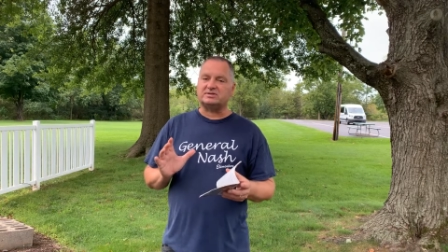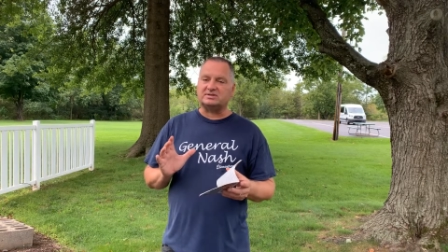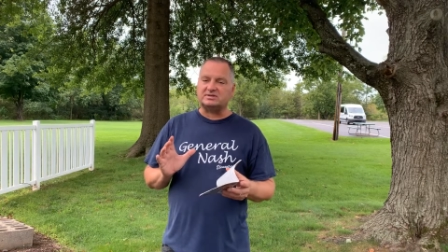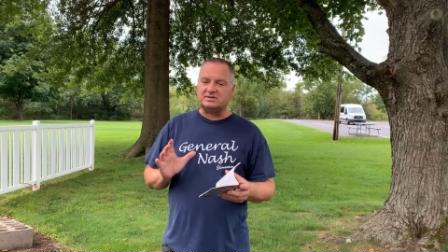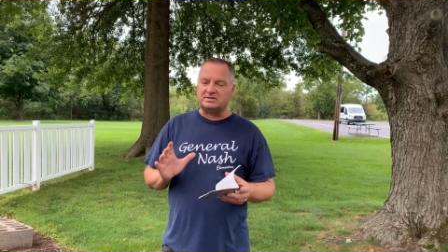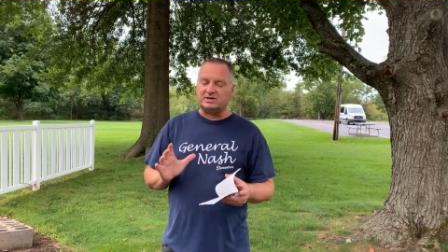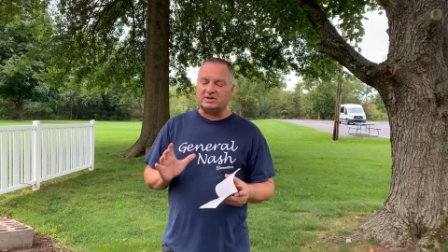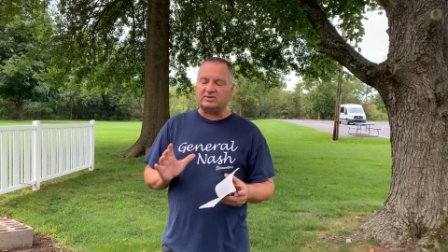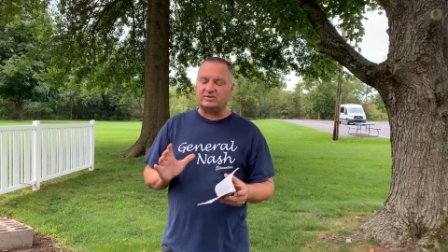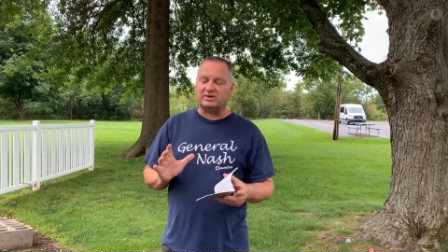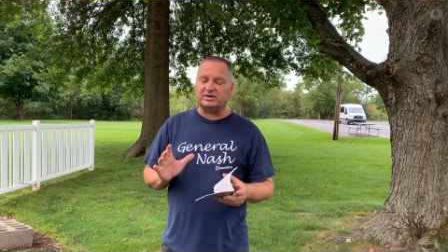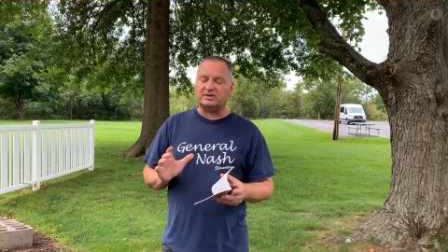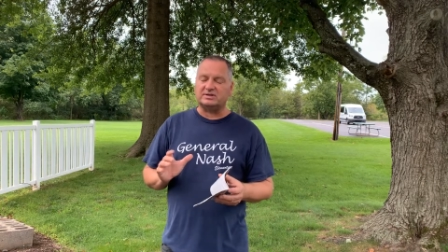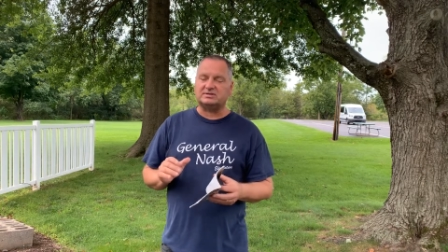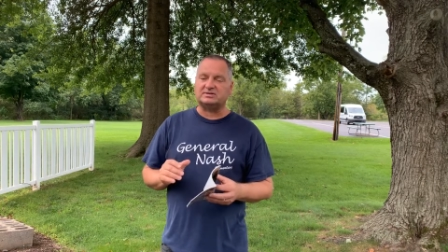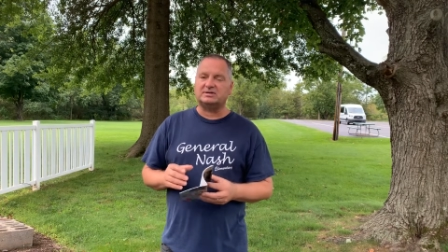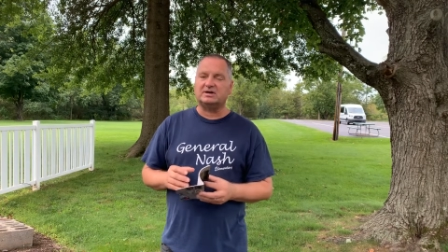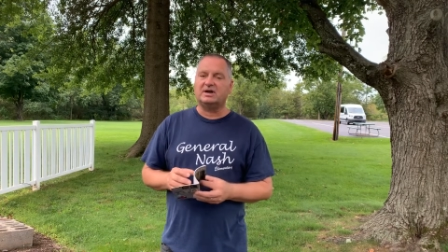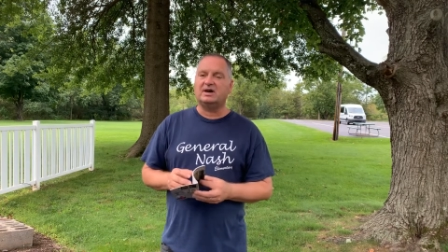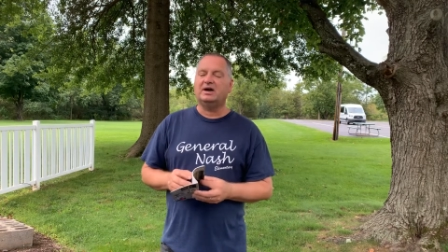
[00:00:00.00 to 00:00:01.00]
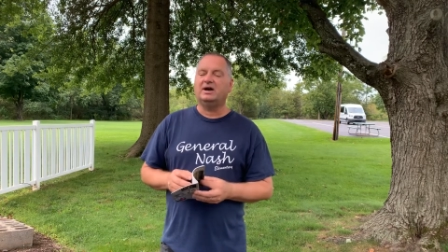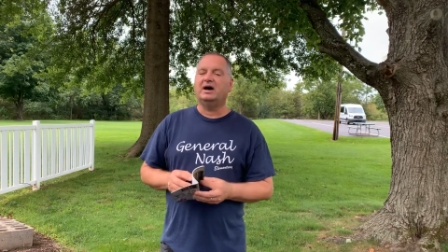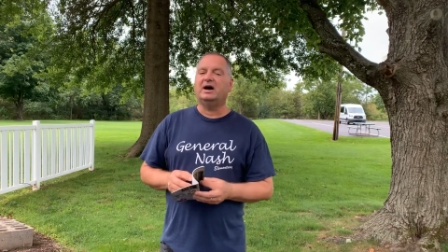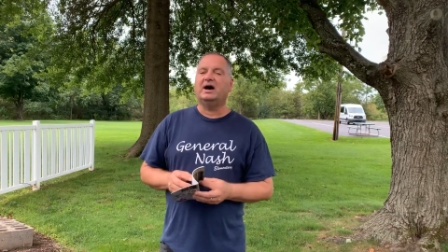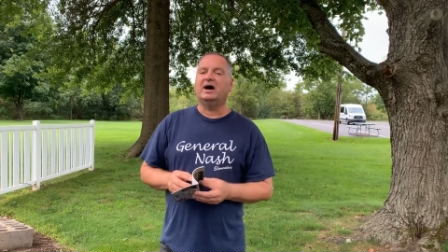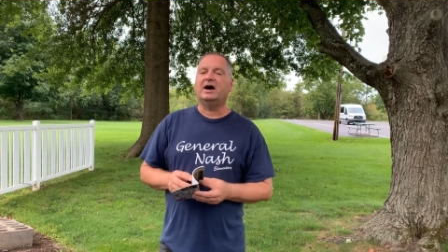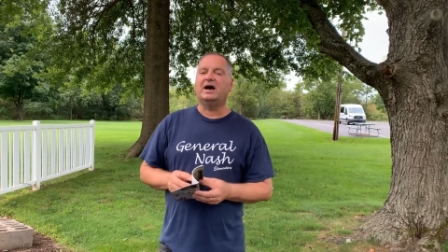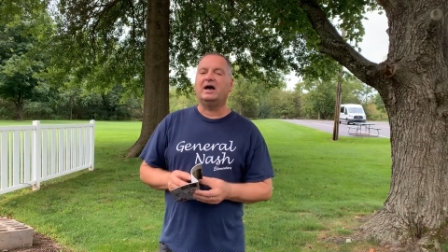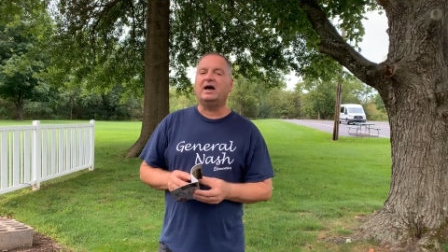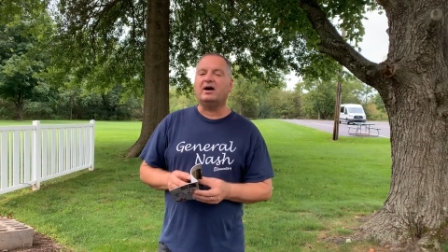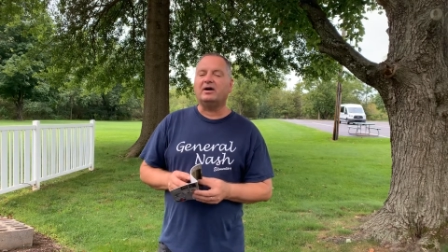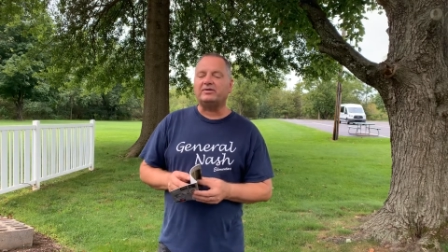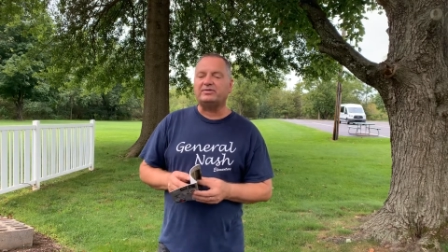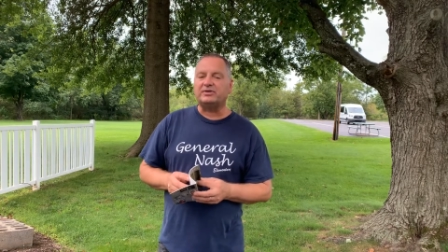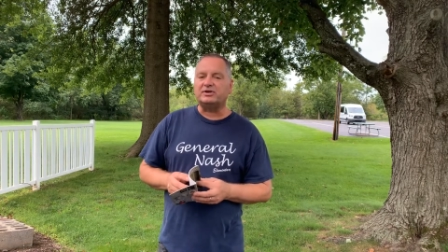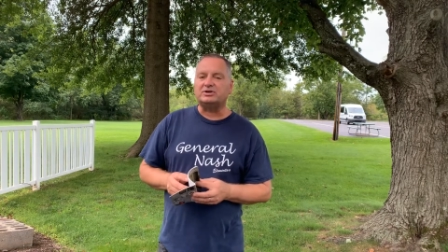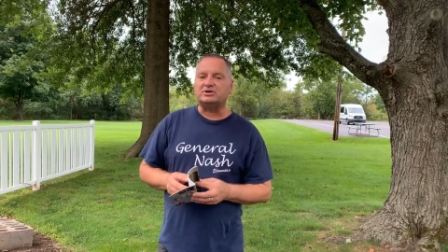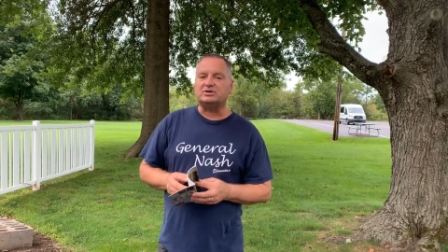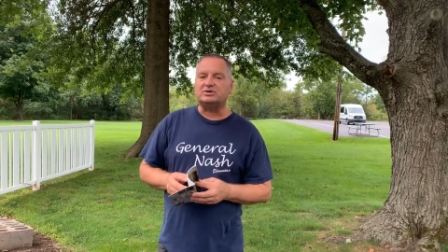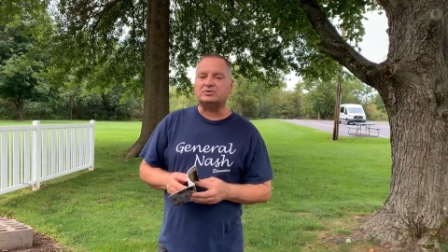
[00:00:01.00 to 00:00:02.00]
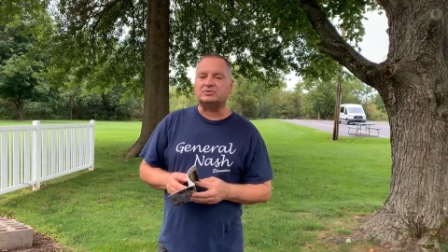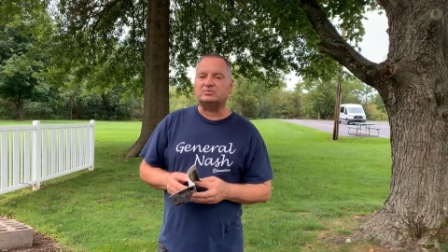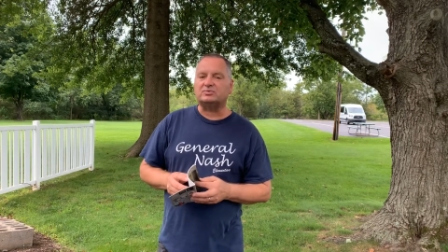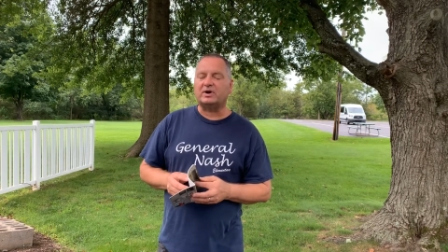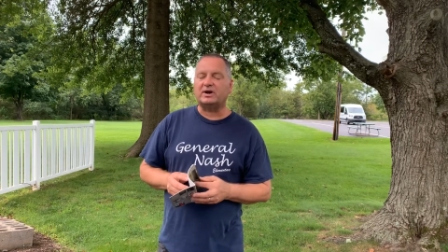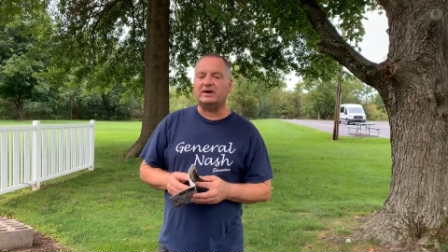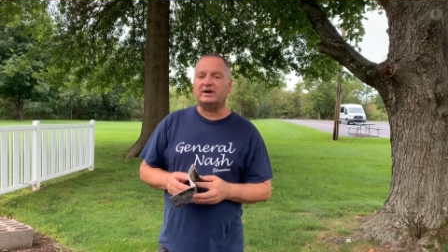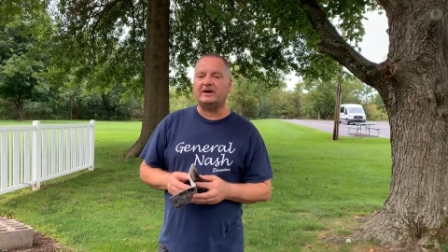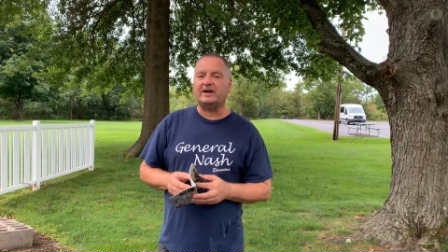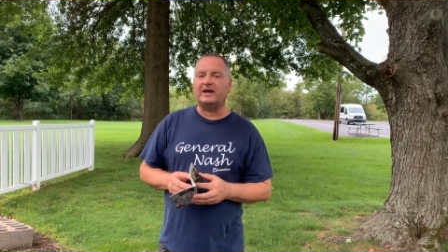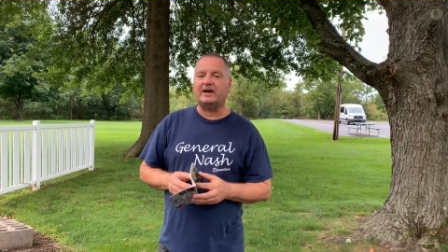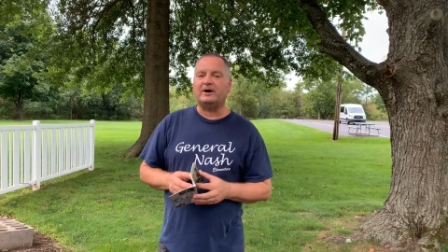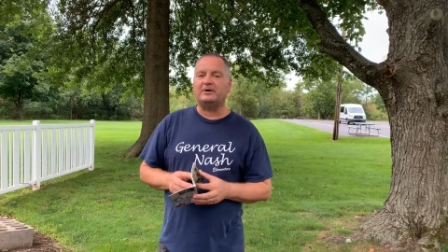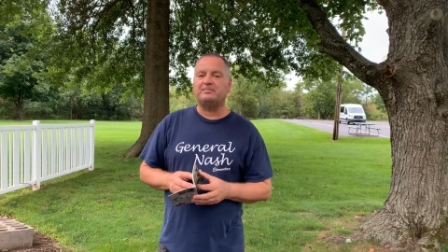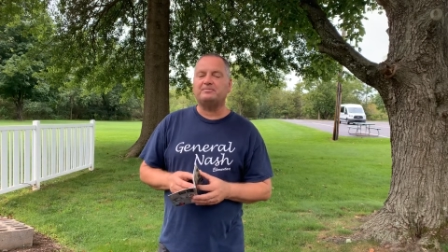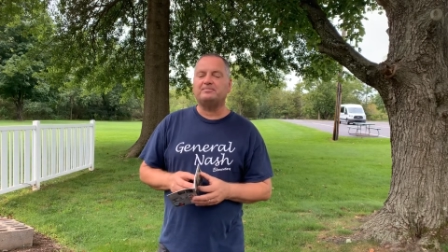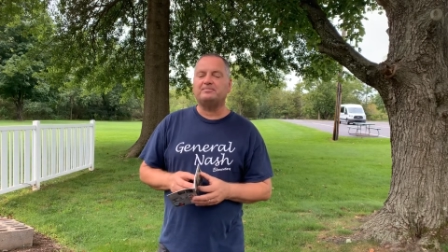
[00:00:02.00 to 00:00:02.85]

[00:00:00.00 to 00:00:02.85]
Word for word: serious uh, health issues right now.